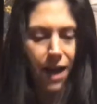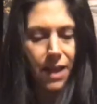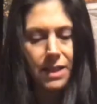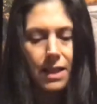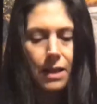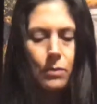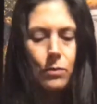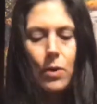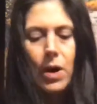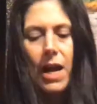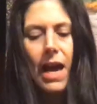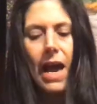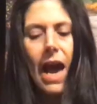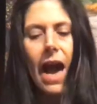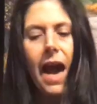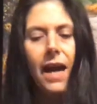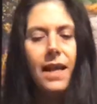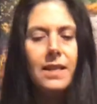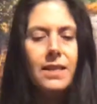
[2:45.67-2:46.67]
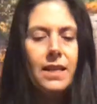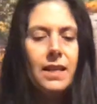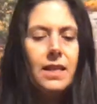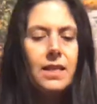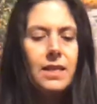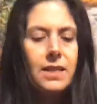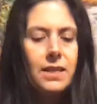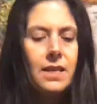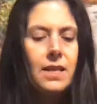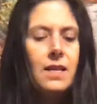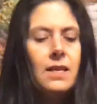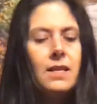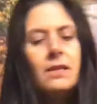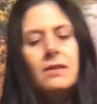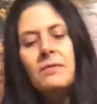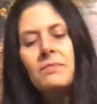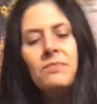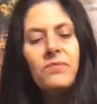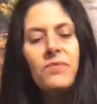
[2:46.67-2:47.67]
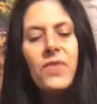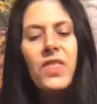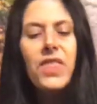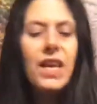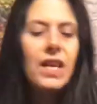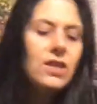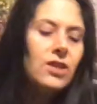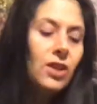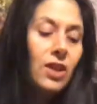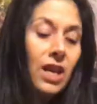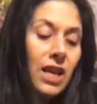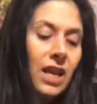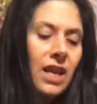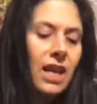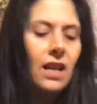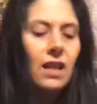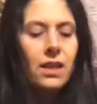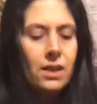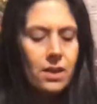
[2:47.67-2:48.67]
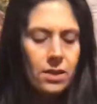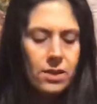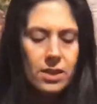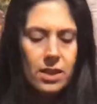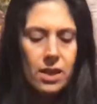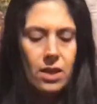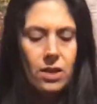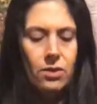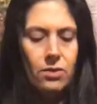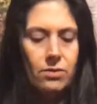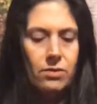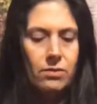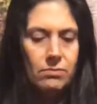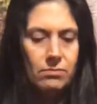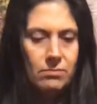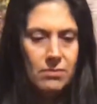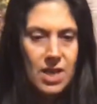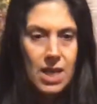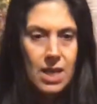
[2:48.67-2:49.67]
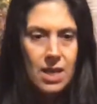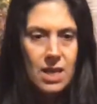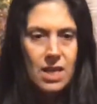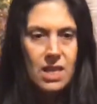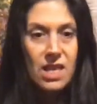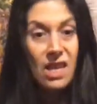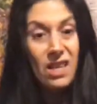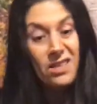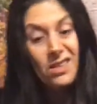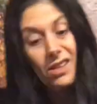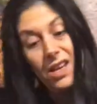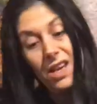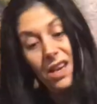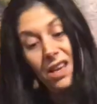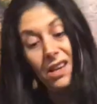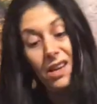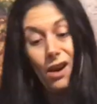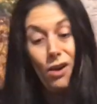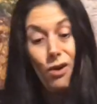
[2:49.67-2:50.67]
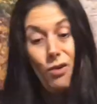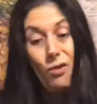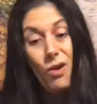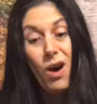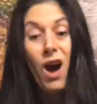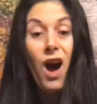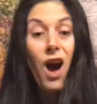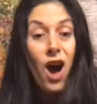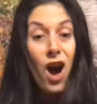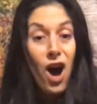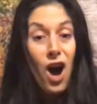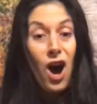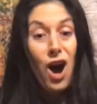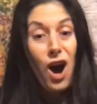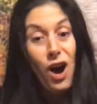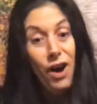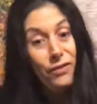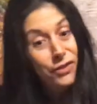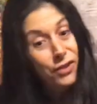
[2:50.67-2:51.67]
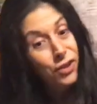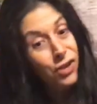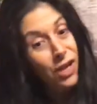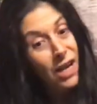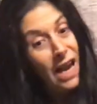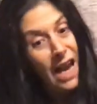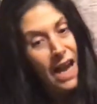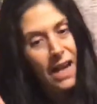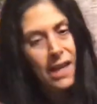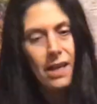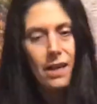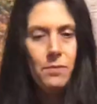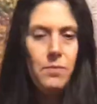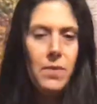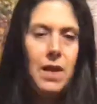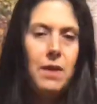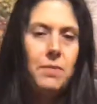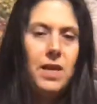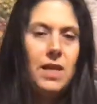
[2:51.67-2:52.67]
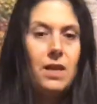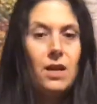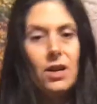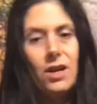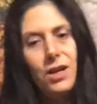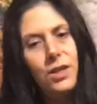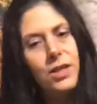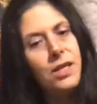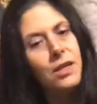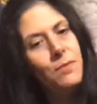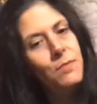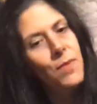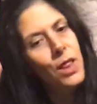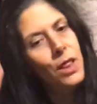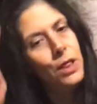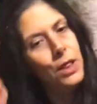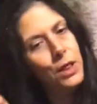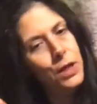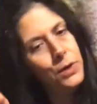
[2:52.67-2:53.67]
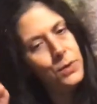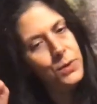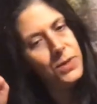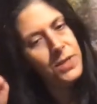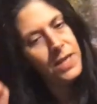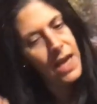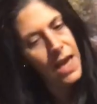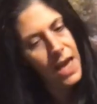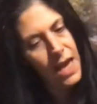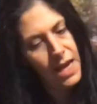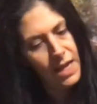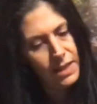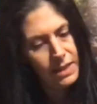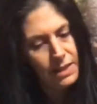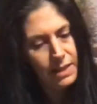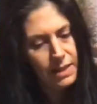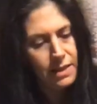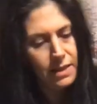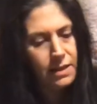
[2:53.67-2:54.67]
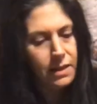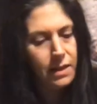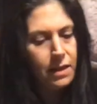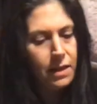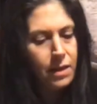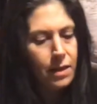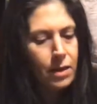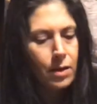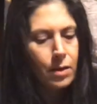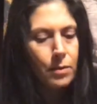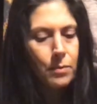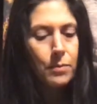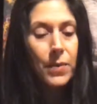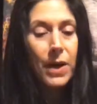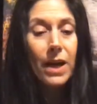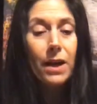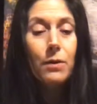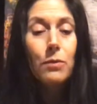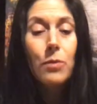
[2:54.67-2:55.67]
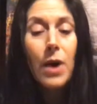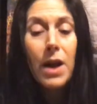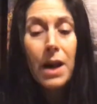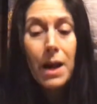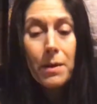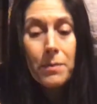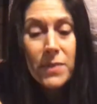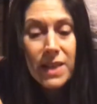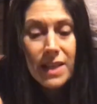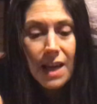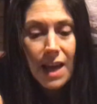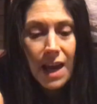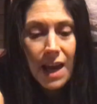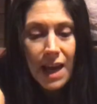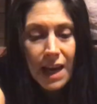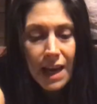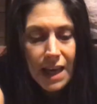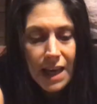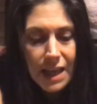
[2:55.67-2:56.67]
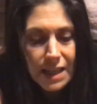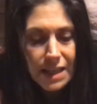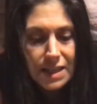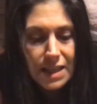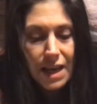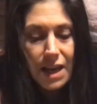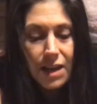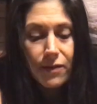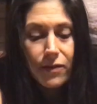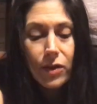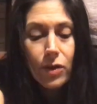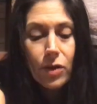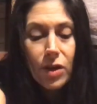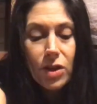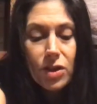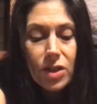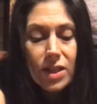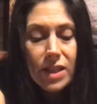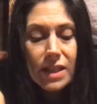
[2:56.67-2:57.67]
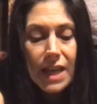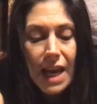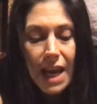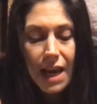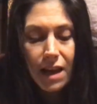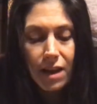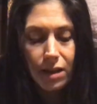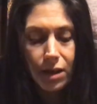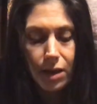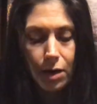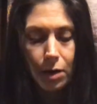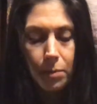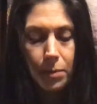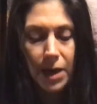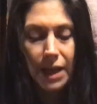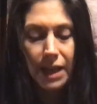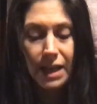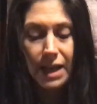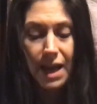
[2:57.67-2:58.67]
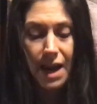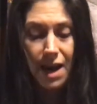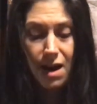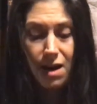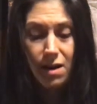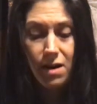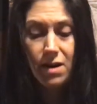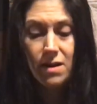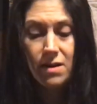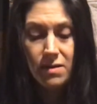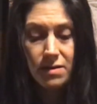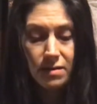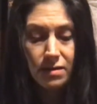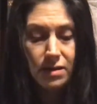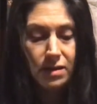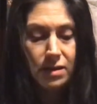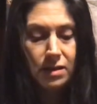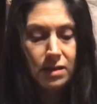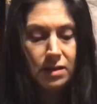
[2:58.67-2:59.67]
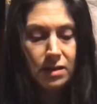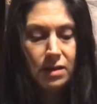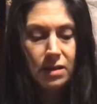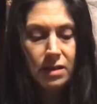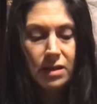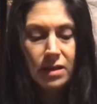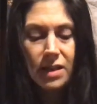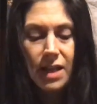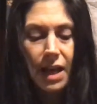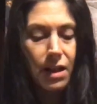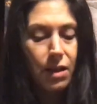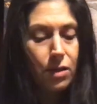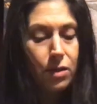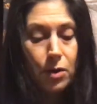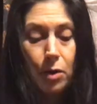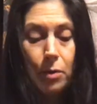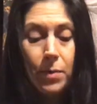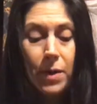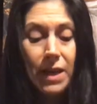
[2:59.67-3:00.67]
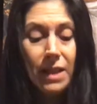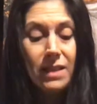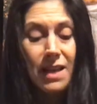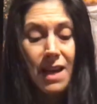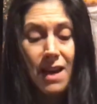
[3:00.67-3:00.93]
X and Y axis, things are going to get a little skewed. Things are going to go off track, and maybe there are some loose ends. But what I'm saying is that if you can just take a little bit of care, take a little bit of